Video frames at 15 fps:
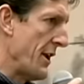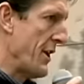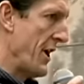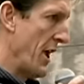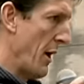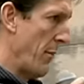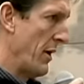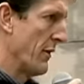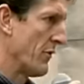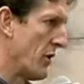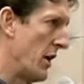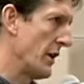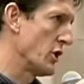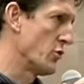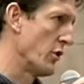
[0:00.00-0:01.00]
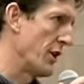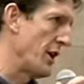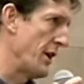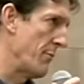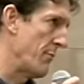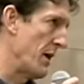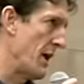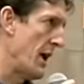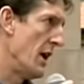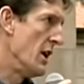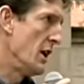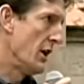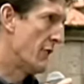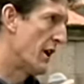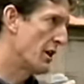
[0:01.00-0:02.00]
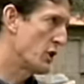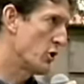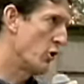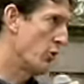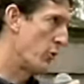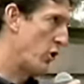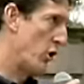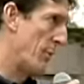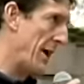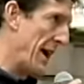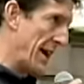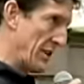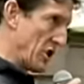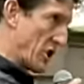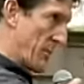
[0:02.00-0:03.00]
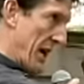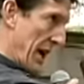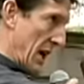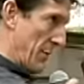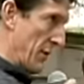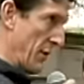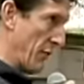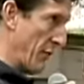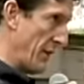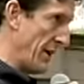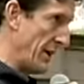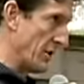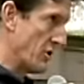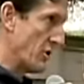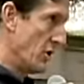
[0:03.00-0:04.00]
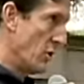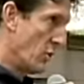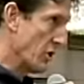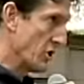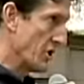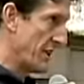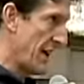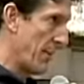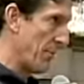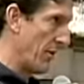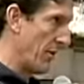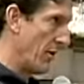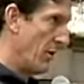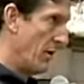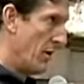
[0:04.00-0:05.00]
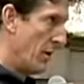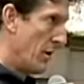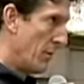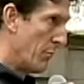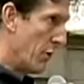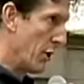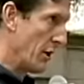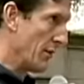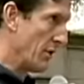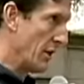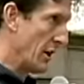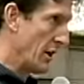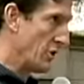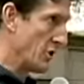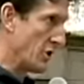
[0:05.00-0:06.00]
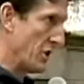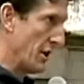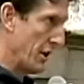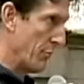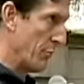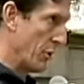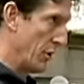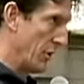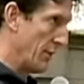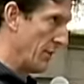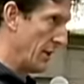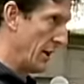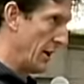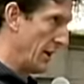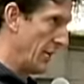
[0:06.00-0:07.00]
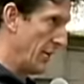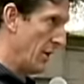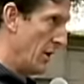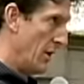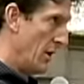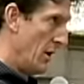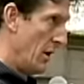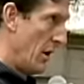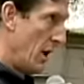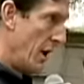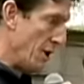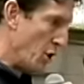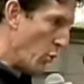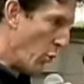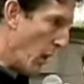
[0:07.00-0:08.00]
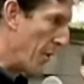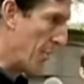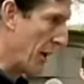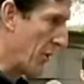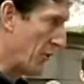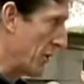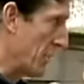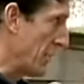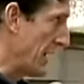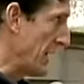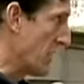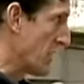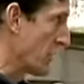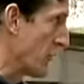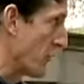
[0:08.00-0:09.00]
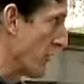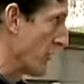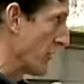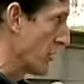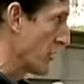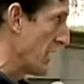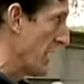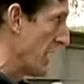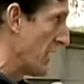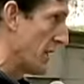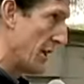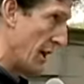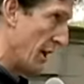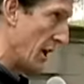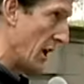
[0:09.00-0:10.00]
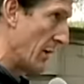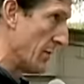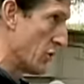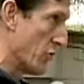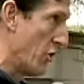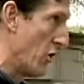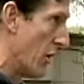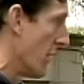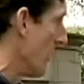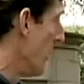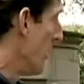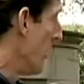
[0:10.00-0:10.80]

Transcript: in him, and if God is really in me, if I saw Paul back and smack him in the face, what just happened? Part of God just hit part of God. And you wipe out the basis for understanding that hitting him is wrong.